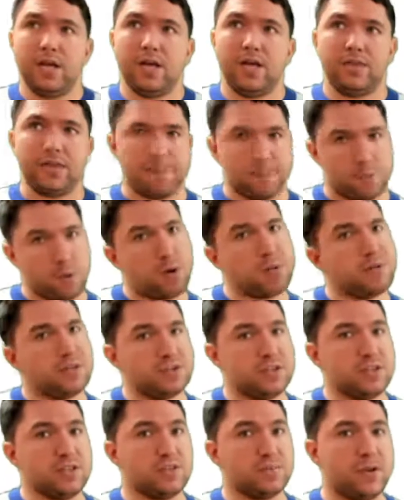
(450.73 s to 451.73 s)
The problem with
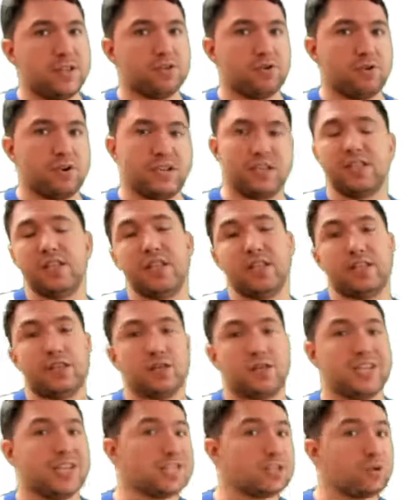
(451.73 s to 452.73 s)
this metric is that
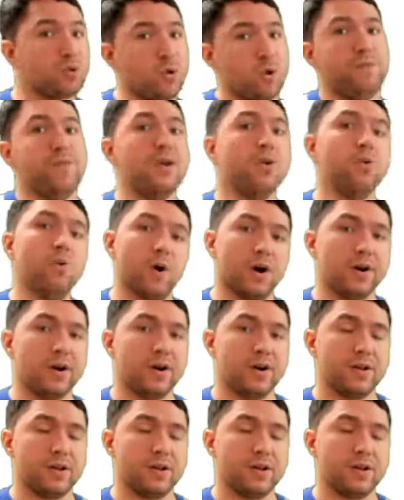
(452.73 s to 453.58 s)
just one viewer